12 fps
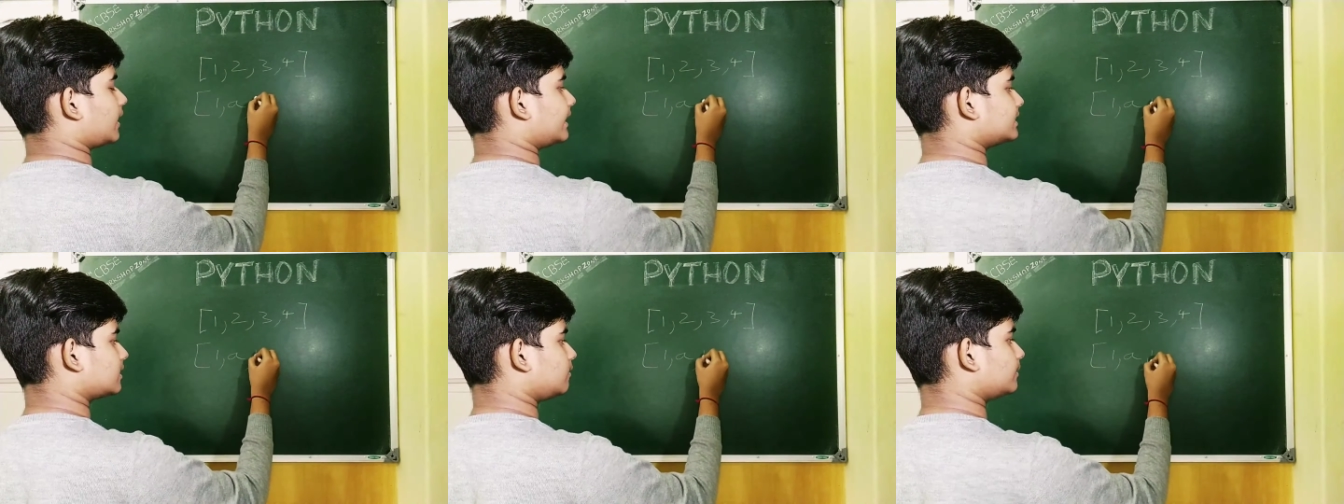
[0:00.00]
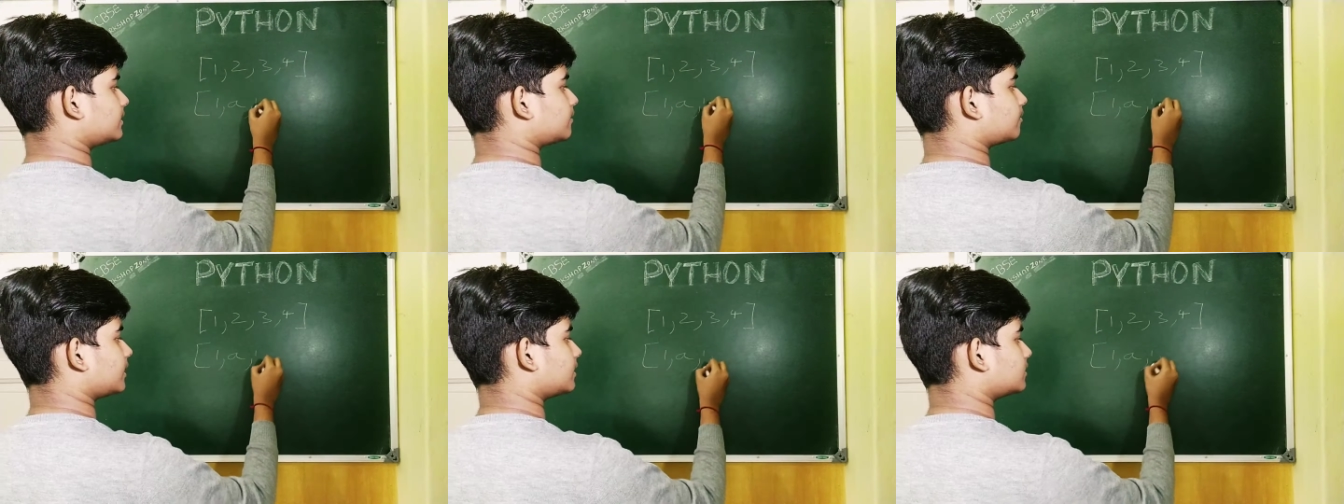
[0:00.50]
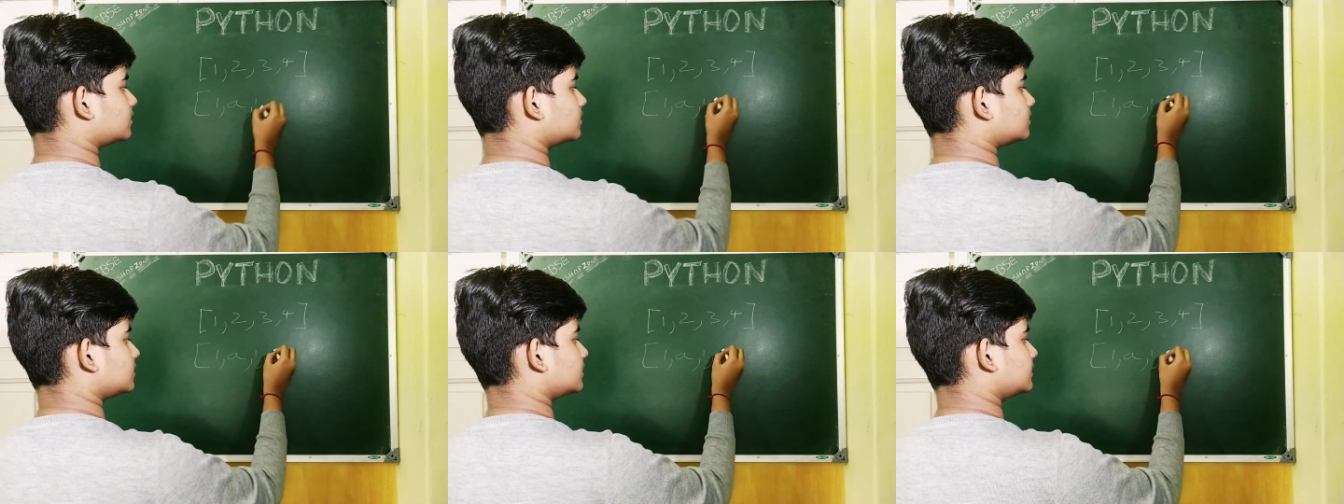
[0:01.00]
exclamation mark,
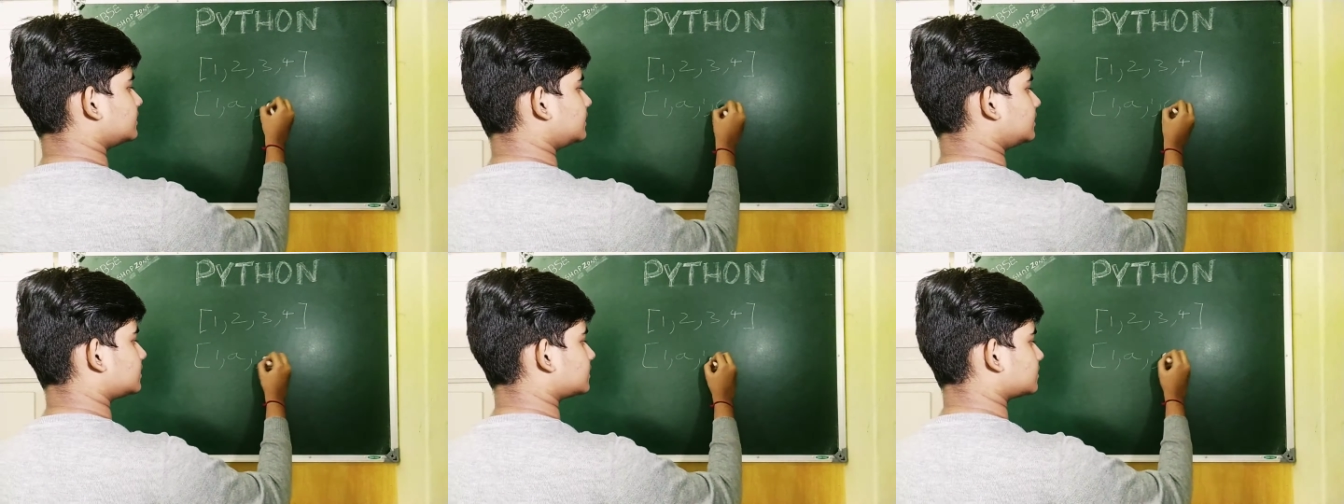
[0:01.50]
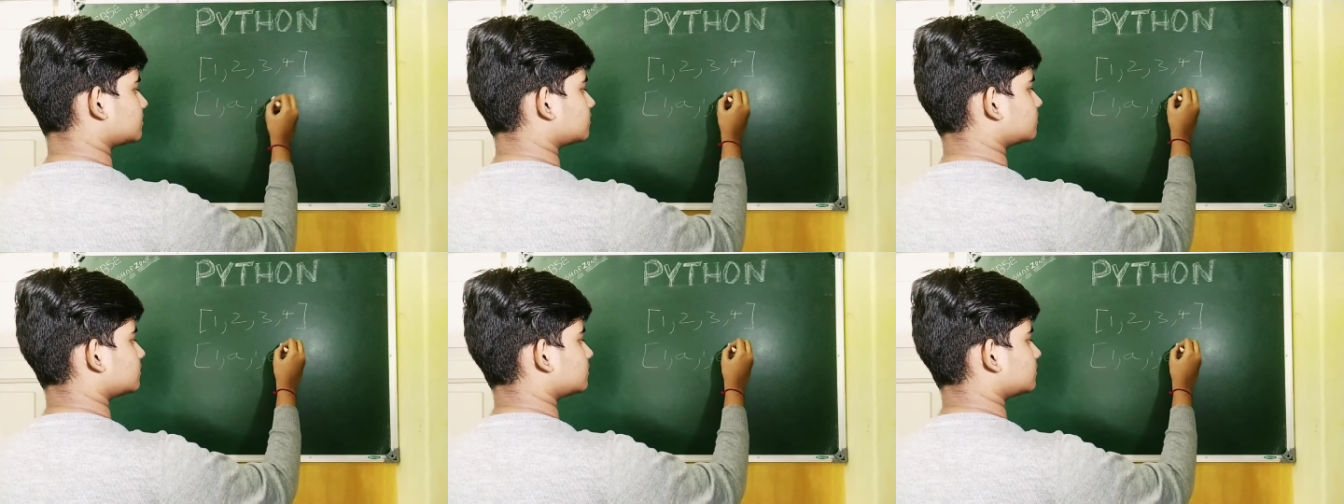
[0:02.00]
6,